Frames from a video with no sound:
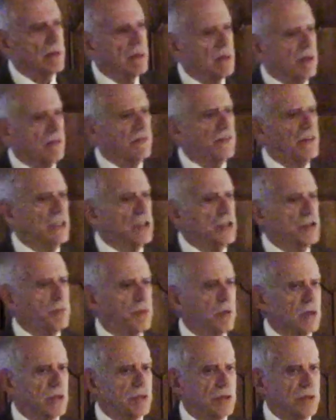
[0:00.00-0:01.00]
The Finnish
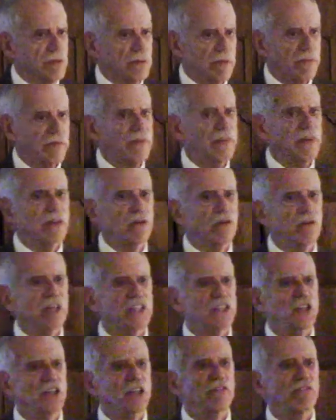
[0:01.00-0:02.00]
Sports
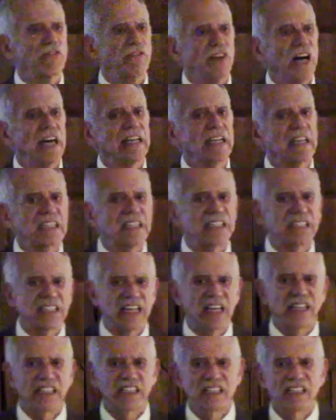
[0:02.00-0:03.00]
Federation finally
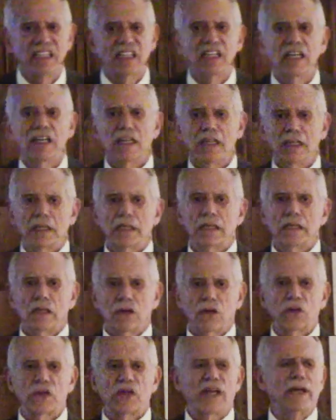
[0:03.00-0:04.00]
said,
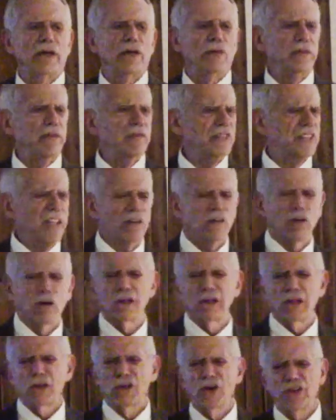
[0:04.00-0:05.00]
okay, we've said
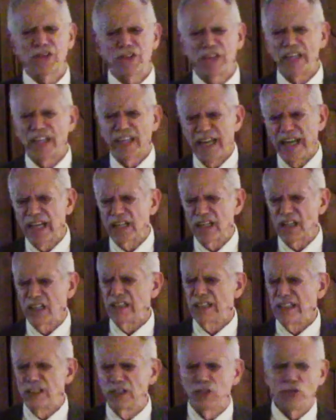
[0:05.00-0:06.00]
all along you can't
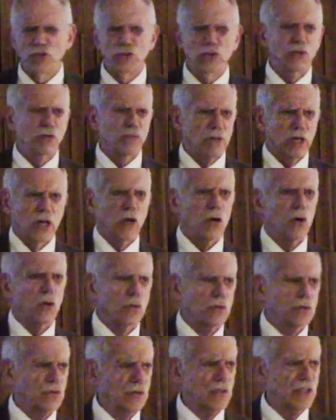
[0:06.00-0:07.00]
undo
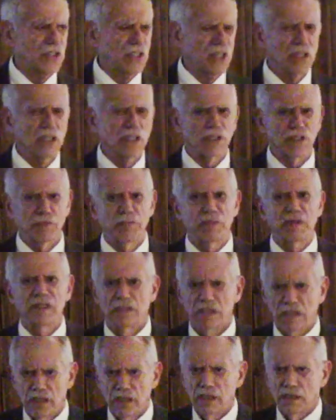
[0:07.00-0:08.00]
old results,
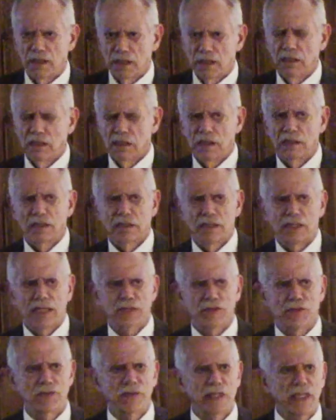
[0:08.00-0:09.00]
but
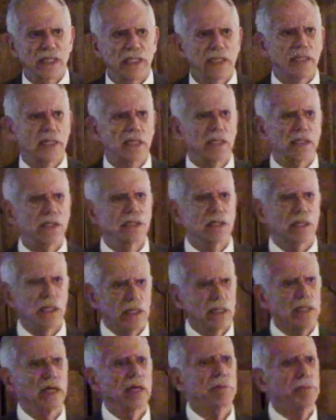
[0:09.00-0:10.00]
that's ridiculous,
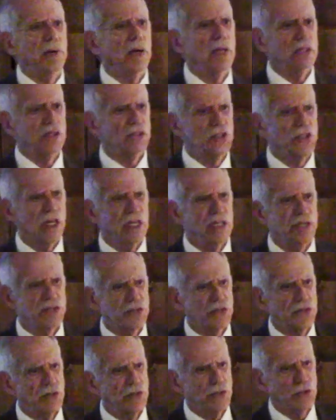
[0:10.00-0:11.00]
and they
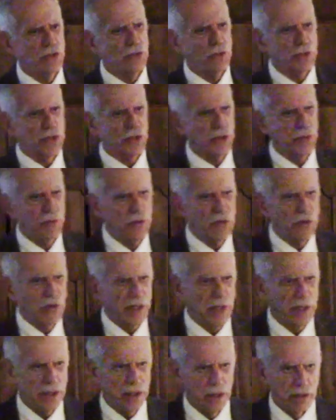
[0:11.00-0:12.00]
apologized to the Jewish
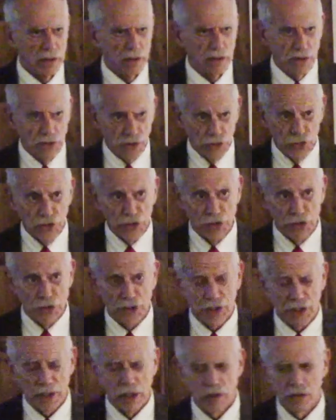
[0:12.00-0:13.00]
community two years
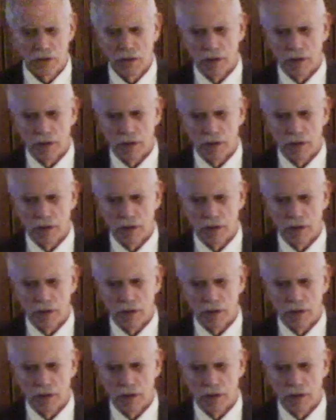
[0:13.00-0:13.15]
ago.